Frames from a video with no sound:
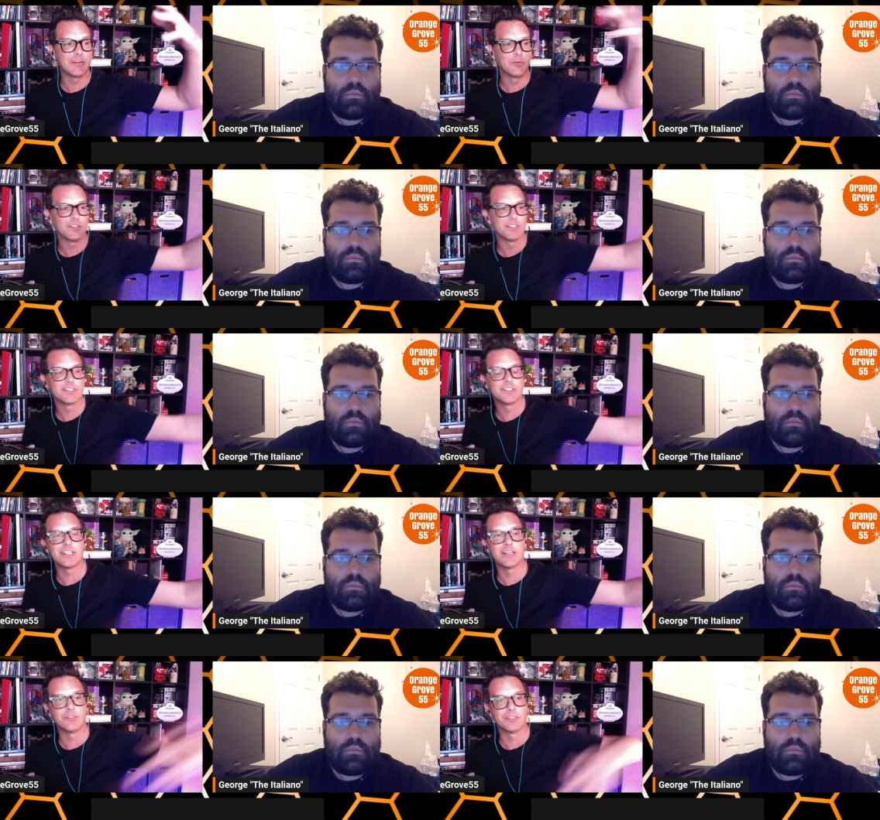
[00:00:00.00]
Speaker 1: was
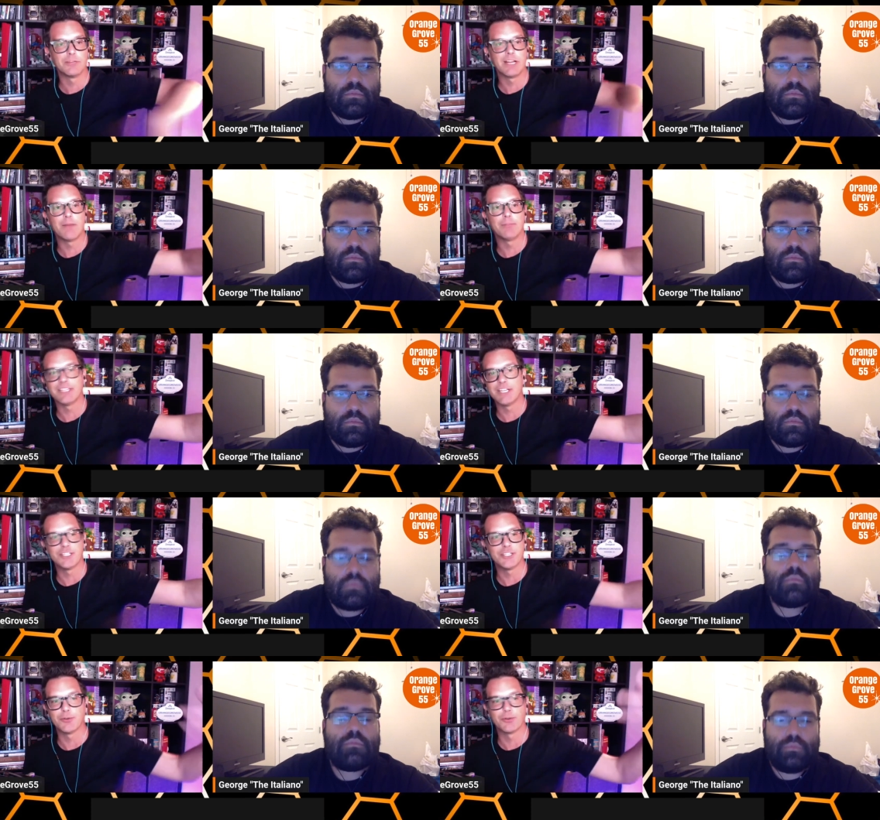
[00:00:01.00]
it was a monopoly
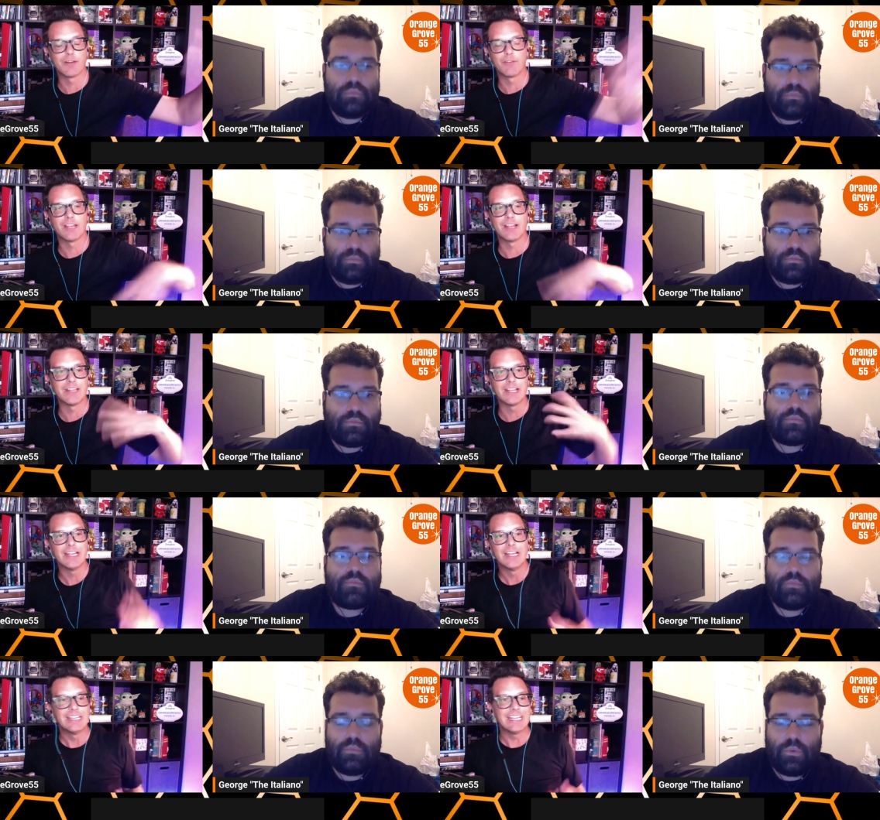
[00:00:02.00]
issue or whatever they they
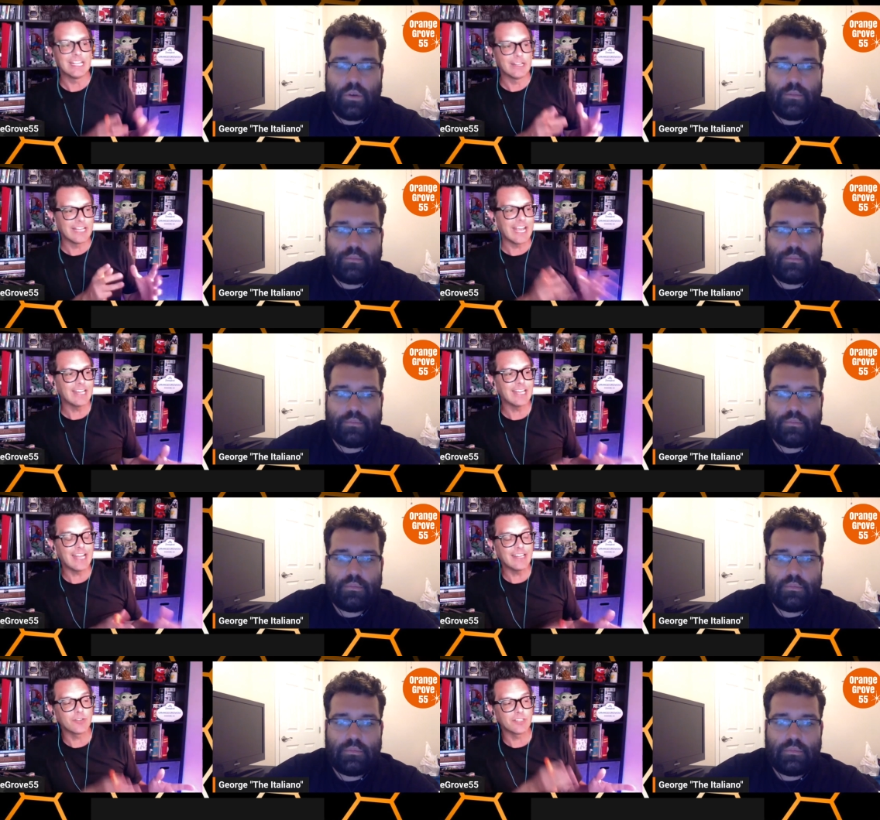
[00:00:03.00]
they, right. they, they, had, they
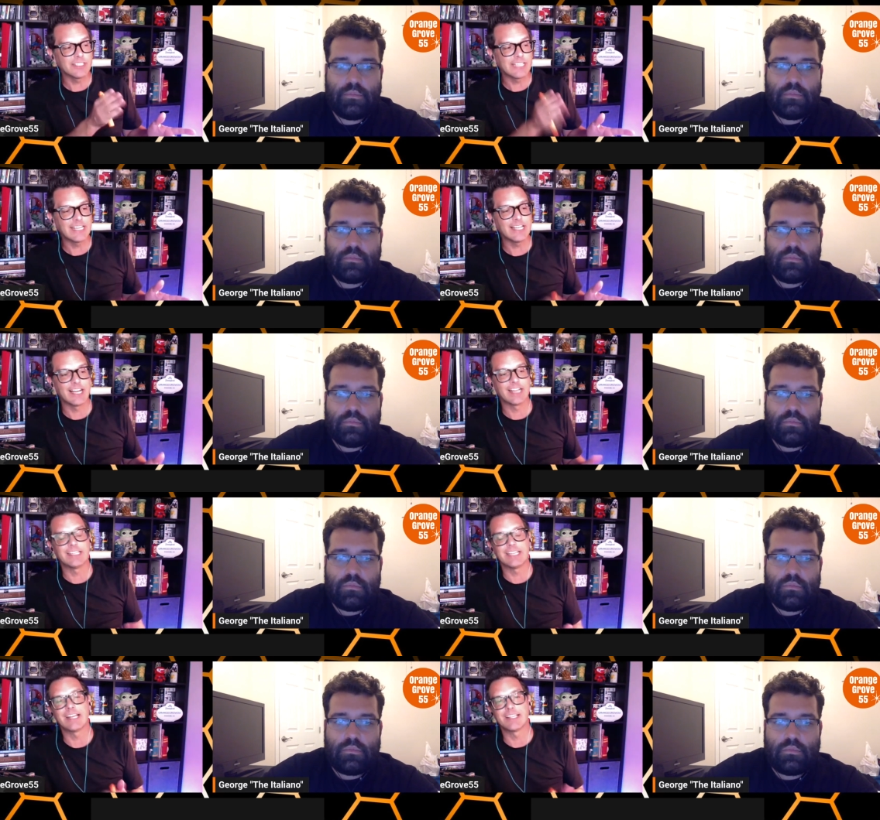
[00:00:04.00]
had, there was a deadline
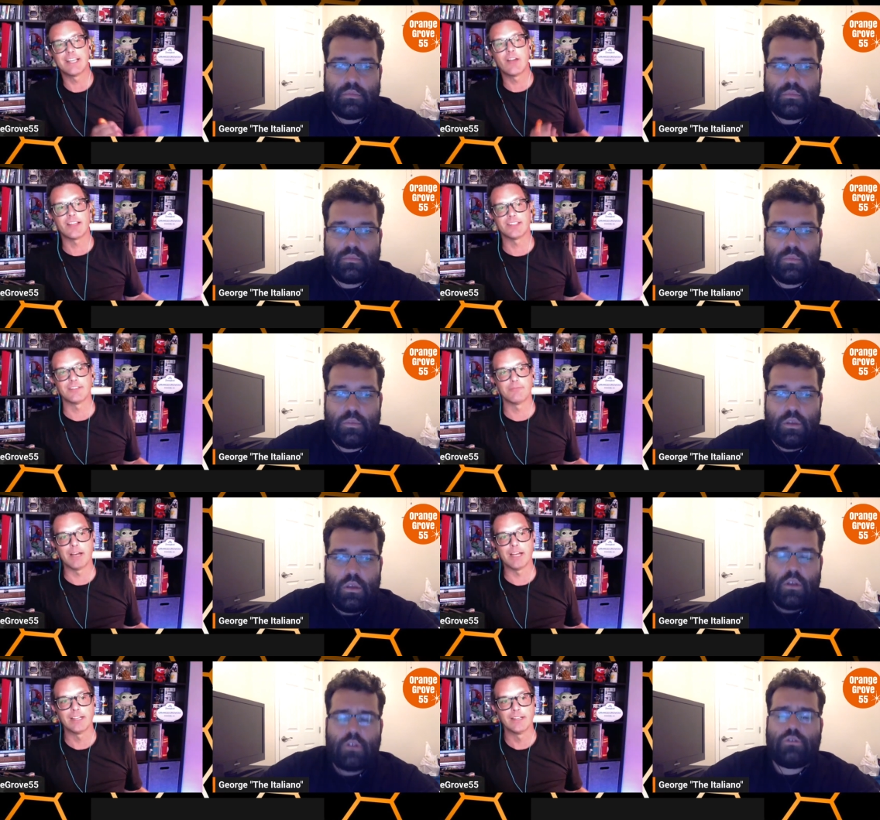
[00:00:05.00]
that they had to sell that stuff
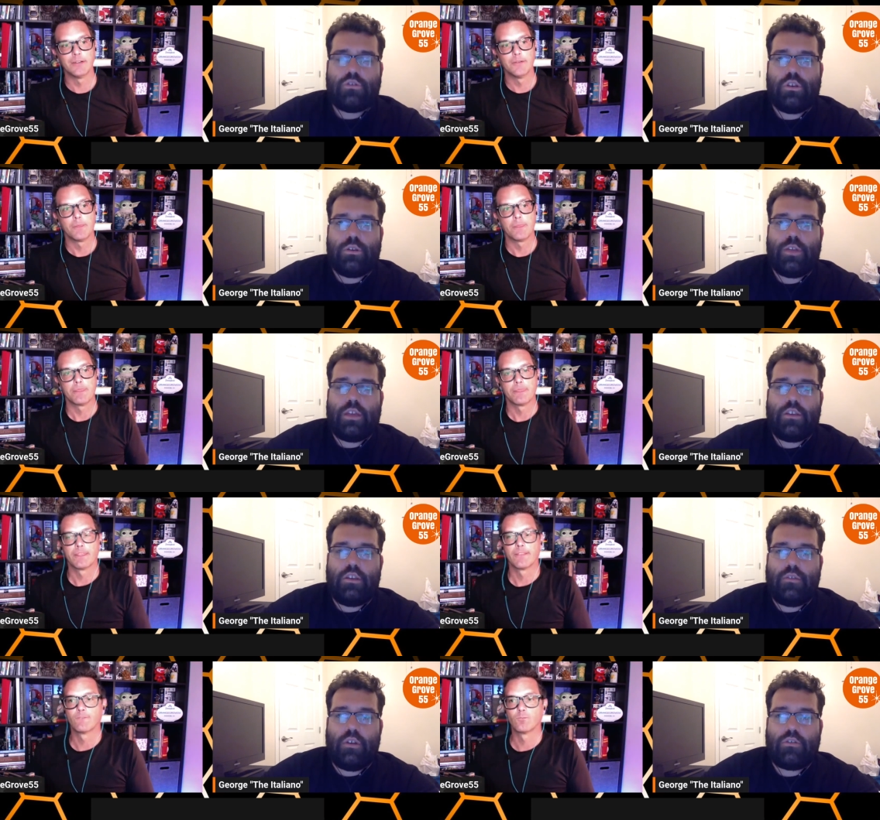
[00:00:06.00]
by
Speaker 2: do you think
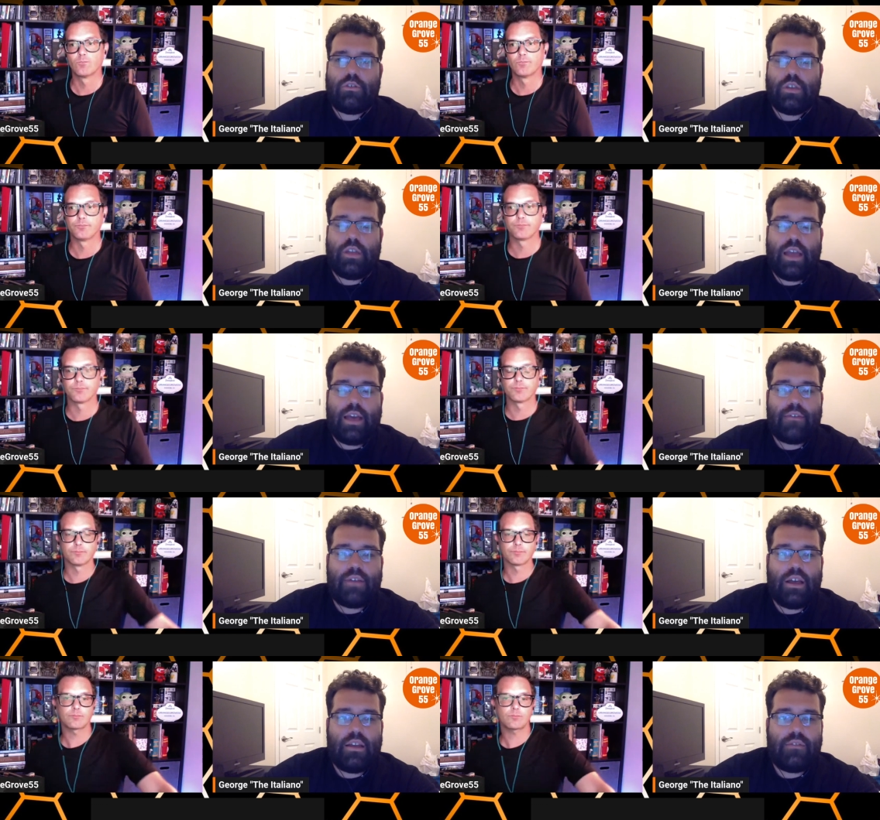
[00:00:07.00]
universal could have
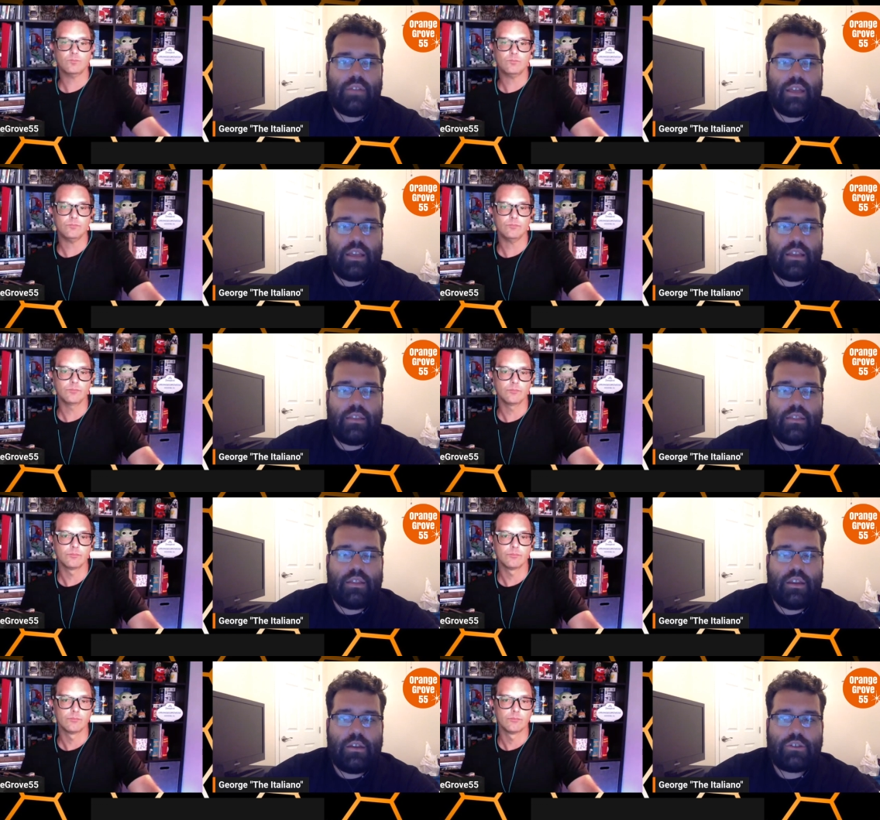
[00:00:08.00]
kind of like in the
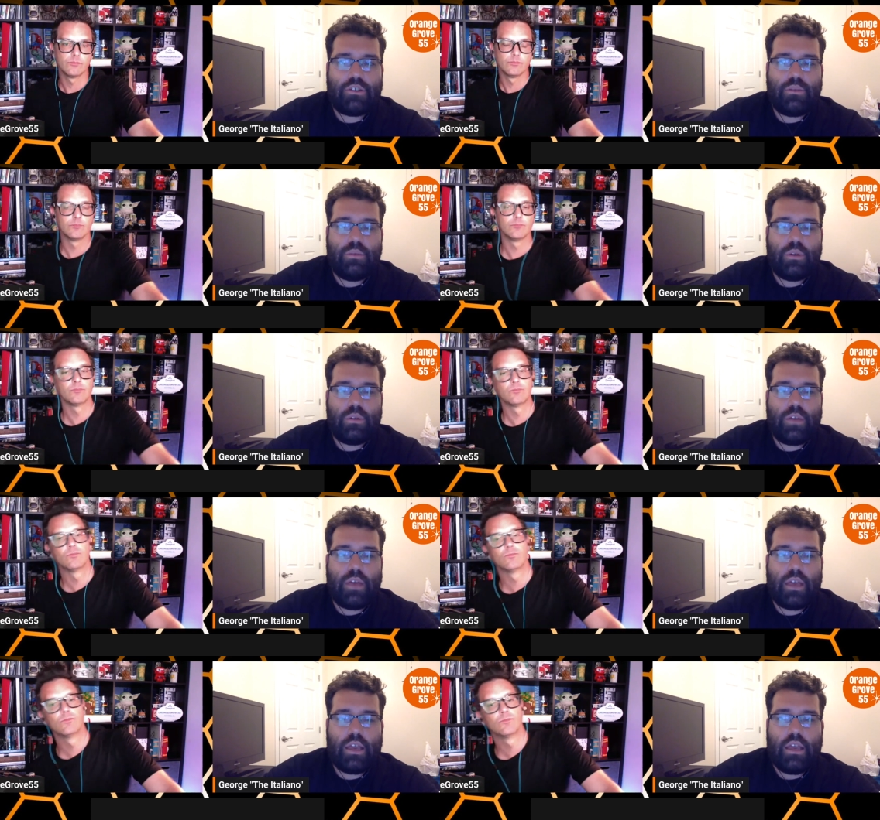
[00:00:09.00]
notion where
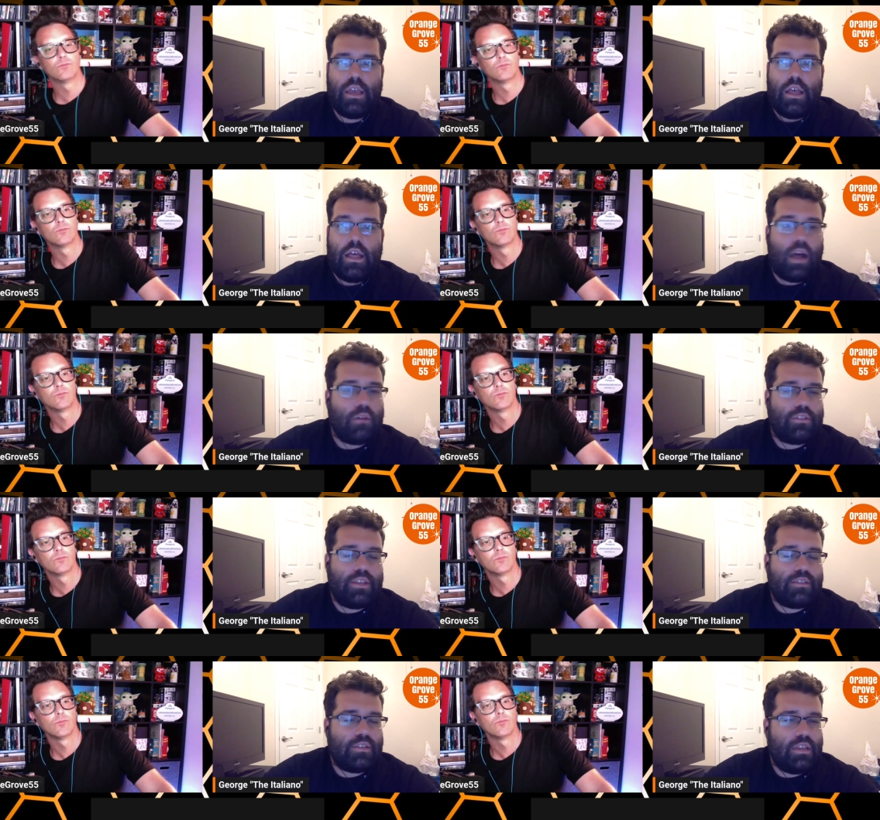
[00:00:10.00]
they how
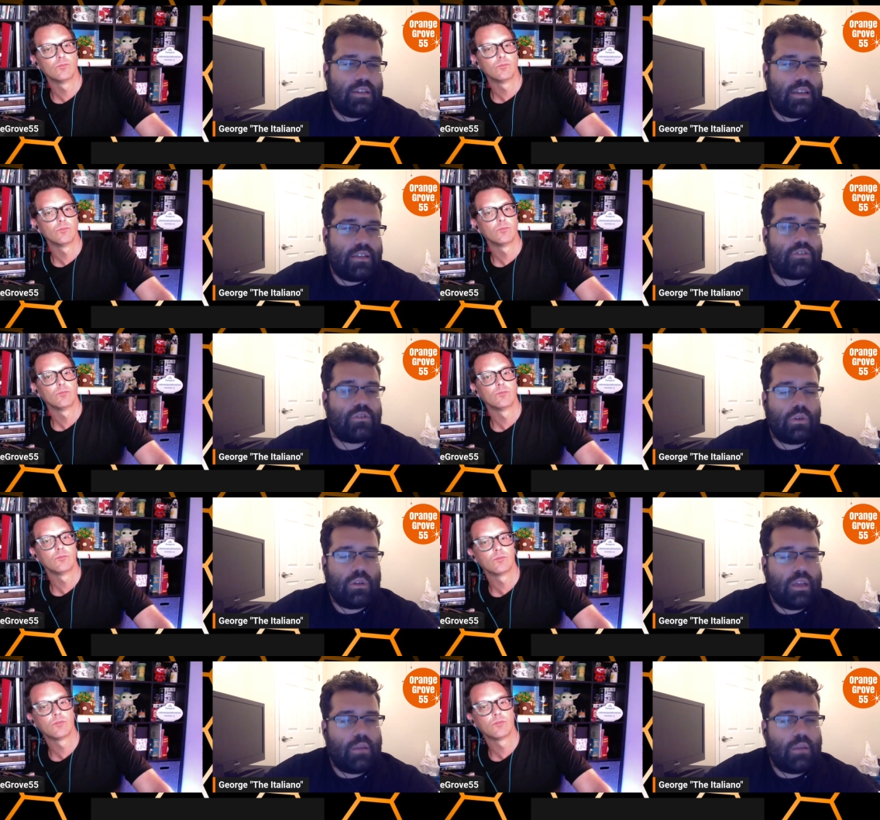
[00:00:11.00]
Disney did sort of like